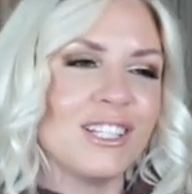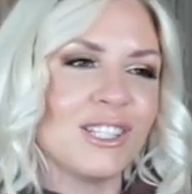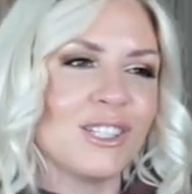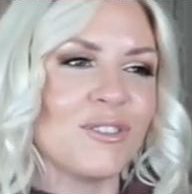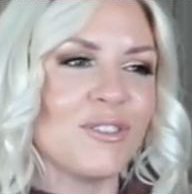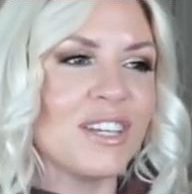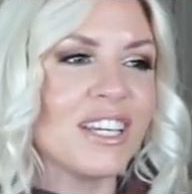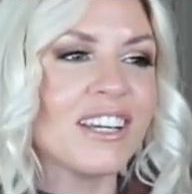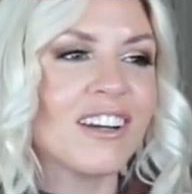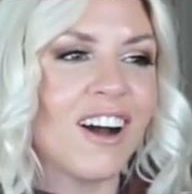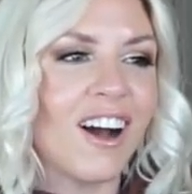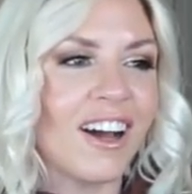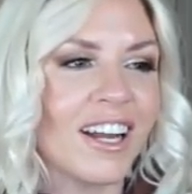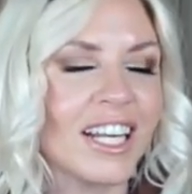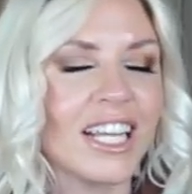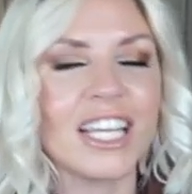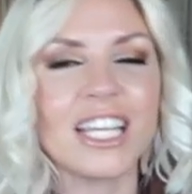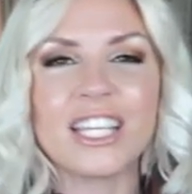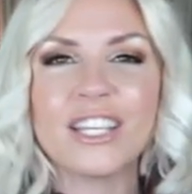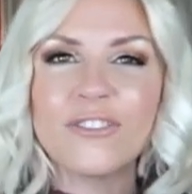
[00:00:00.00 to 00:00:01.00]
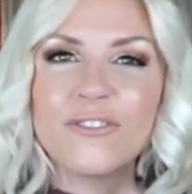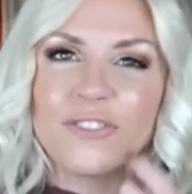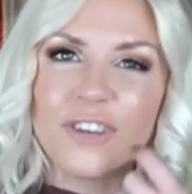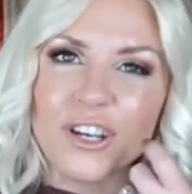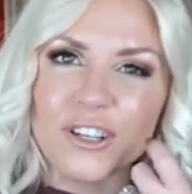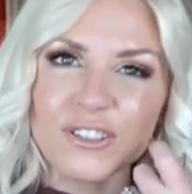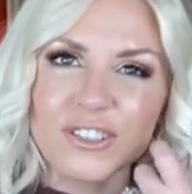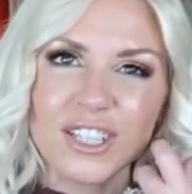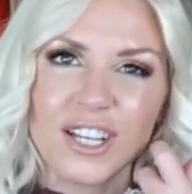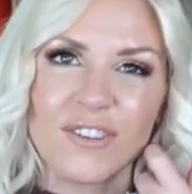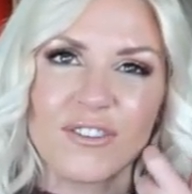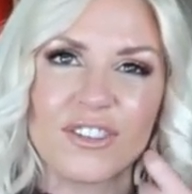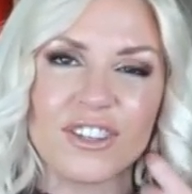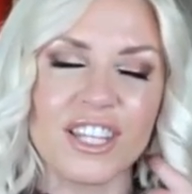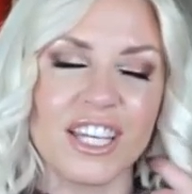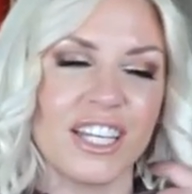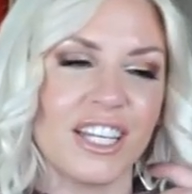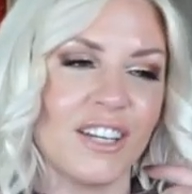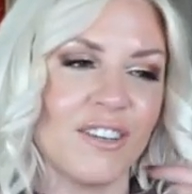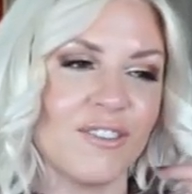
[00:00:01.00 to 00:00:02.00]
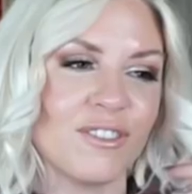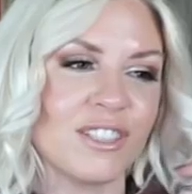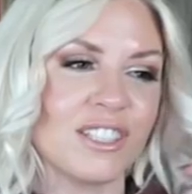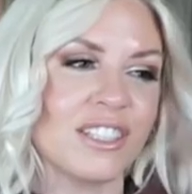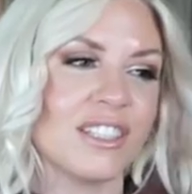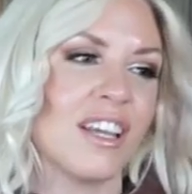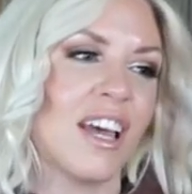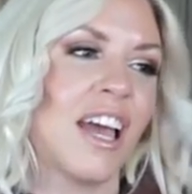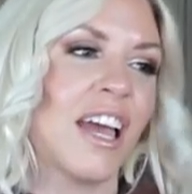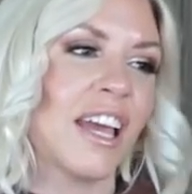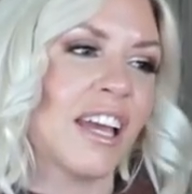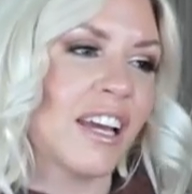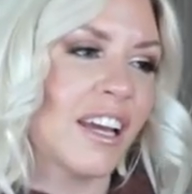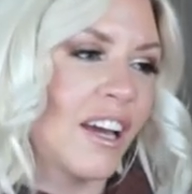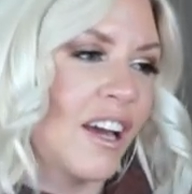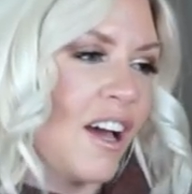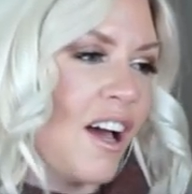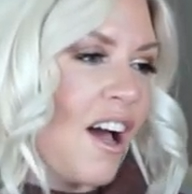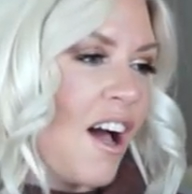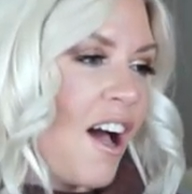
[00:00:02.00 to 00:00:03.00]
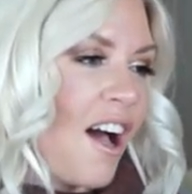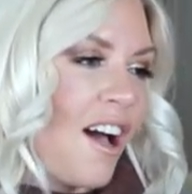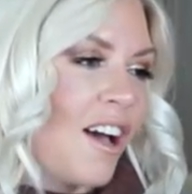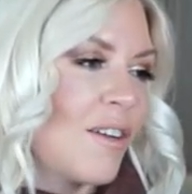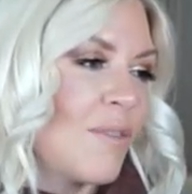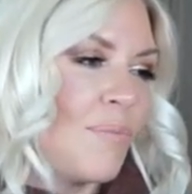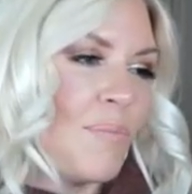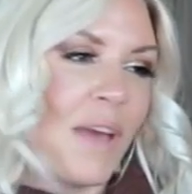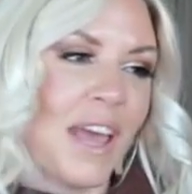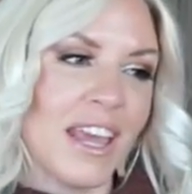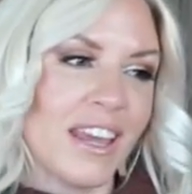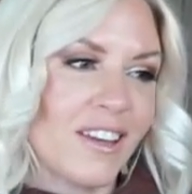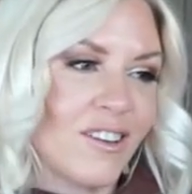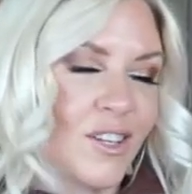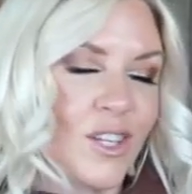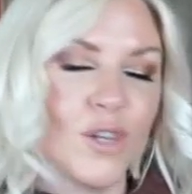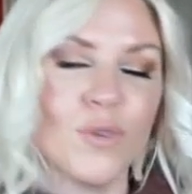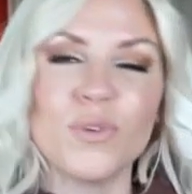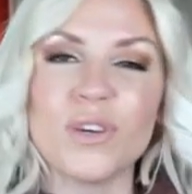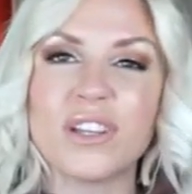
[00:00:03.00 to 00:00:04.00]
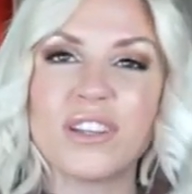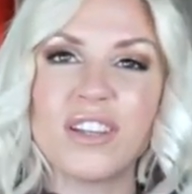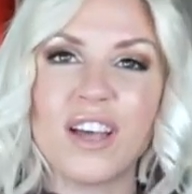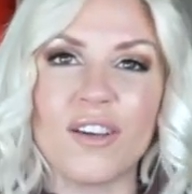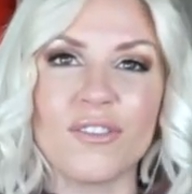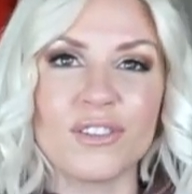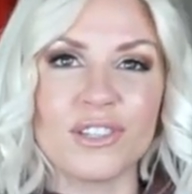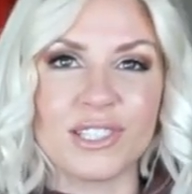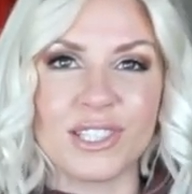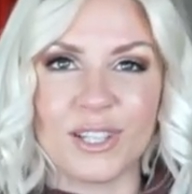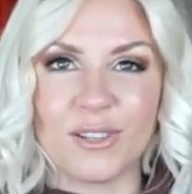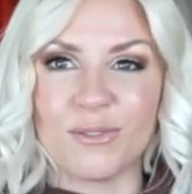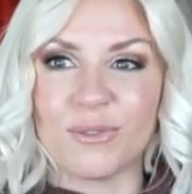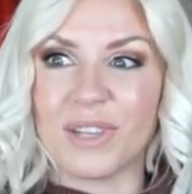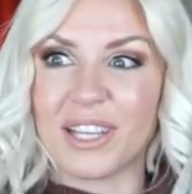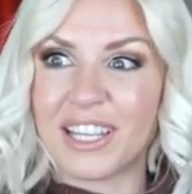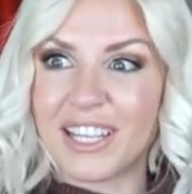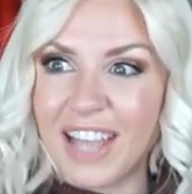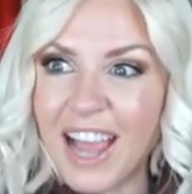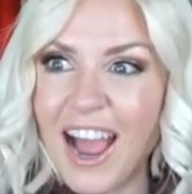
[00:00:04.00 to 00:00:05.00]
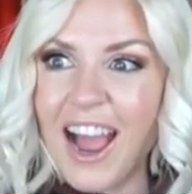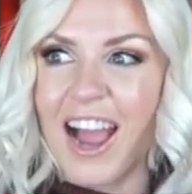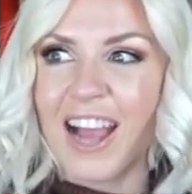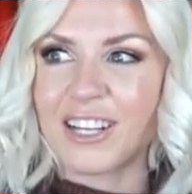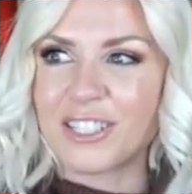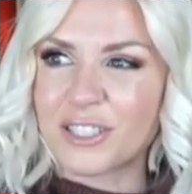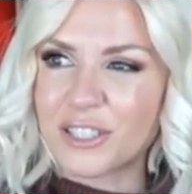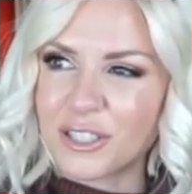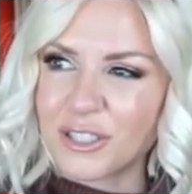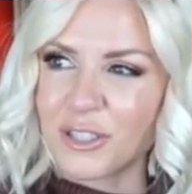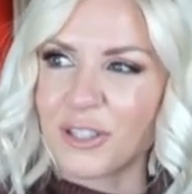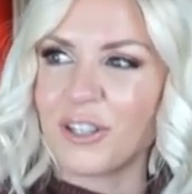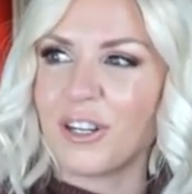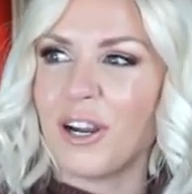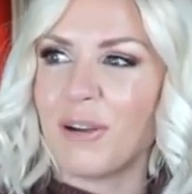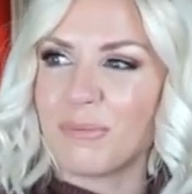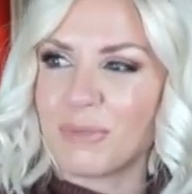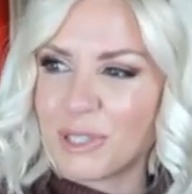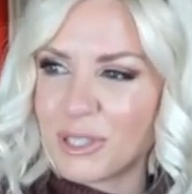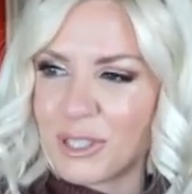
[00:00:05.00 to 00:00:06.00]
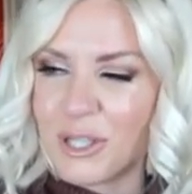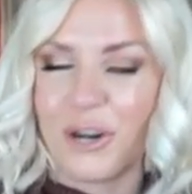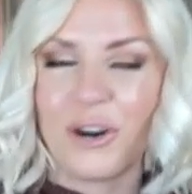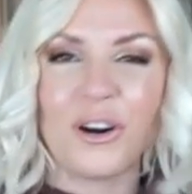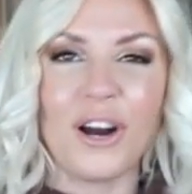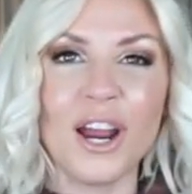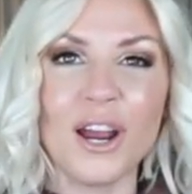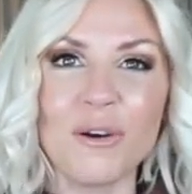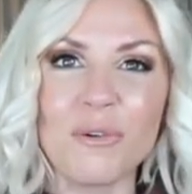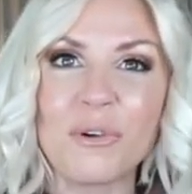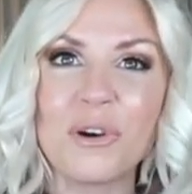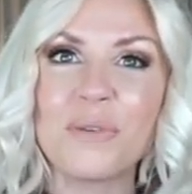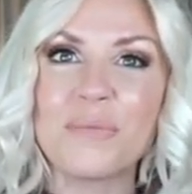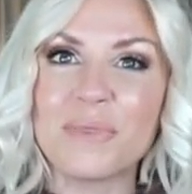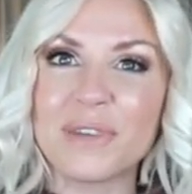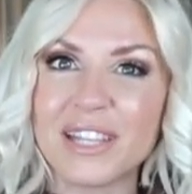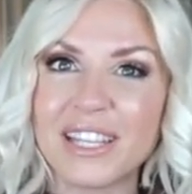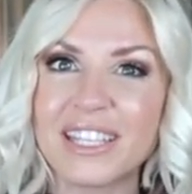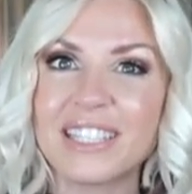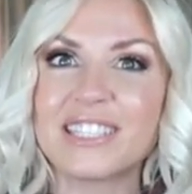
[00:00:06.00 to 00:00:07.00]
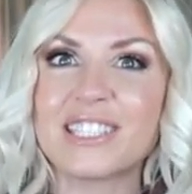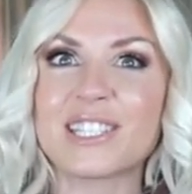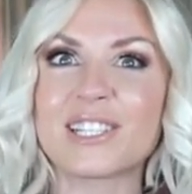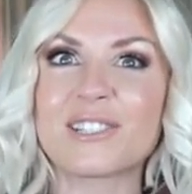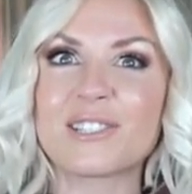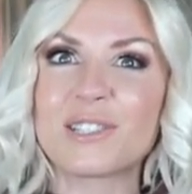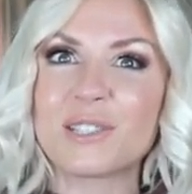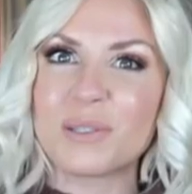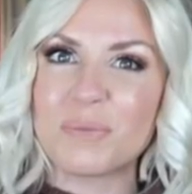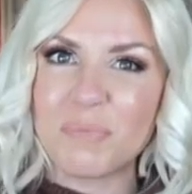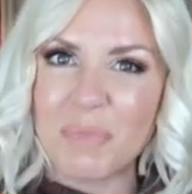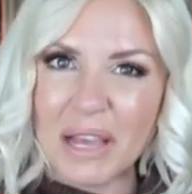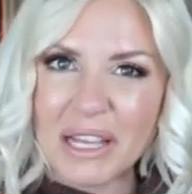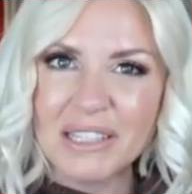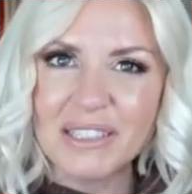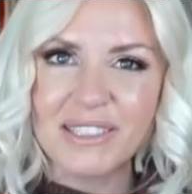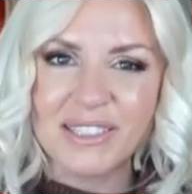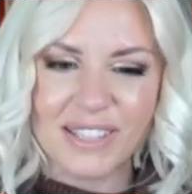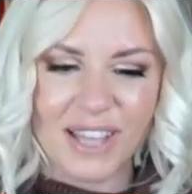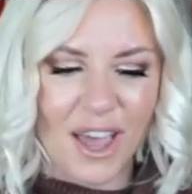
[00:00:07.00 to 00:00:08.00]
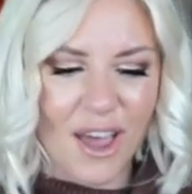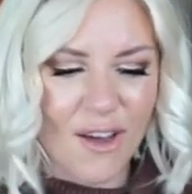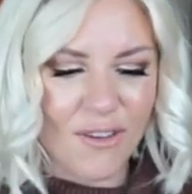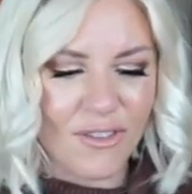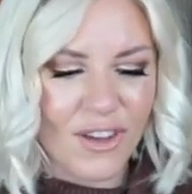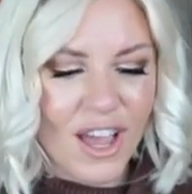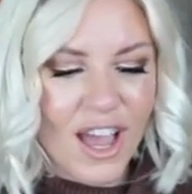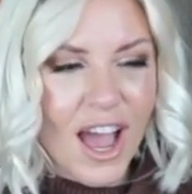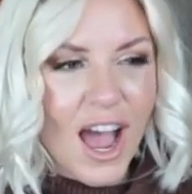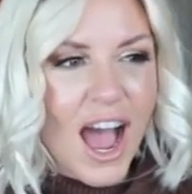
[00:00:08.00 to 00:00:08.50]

So he got it, he fell in love with it and he was like, Megan, you would love this thing. I'm like, yeah, I sure, I'm sure I would, but it's expensive.